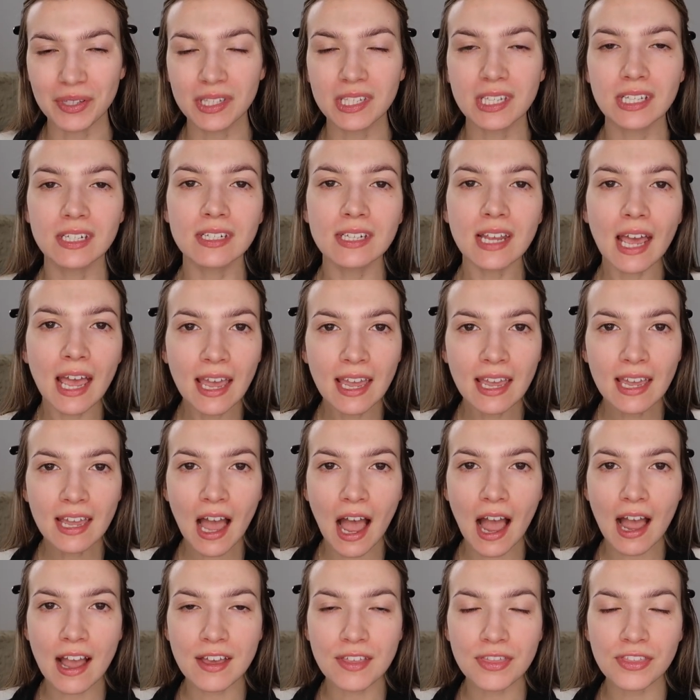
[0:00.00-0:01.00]
Today
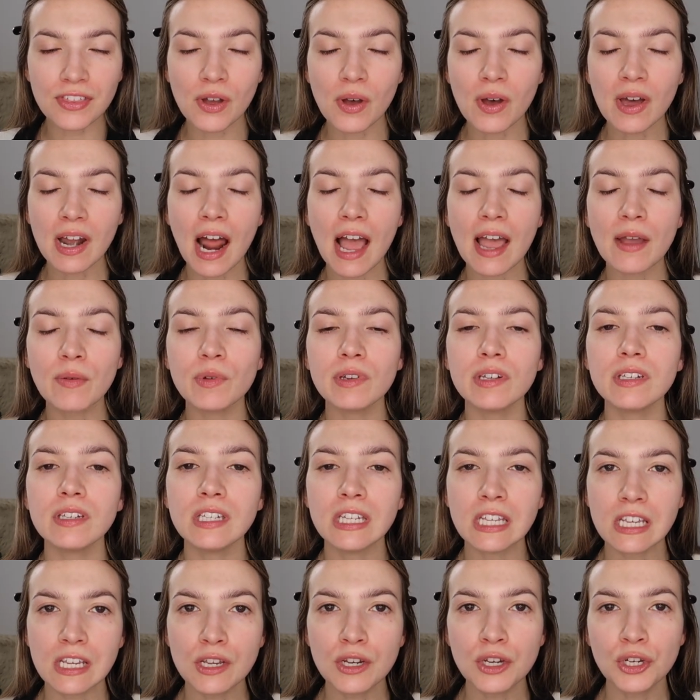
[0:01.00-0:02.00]
I thought I would
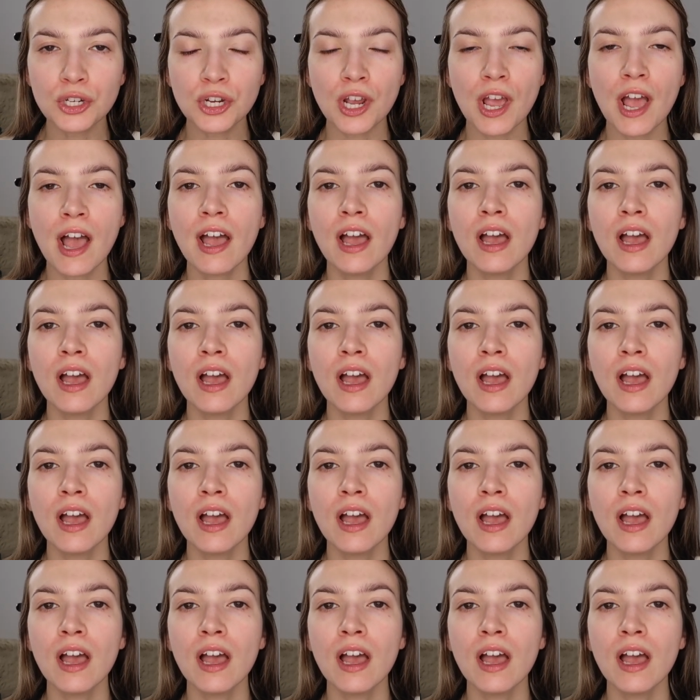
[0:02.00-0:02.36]
teach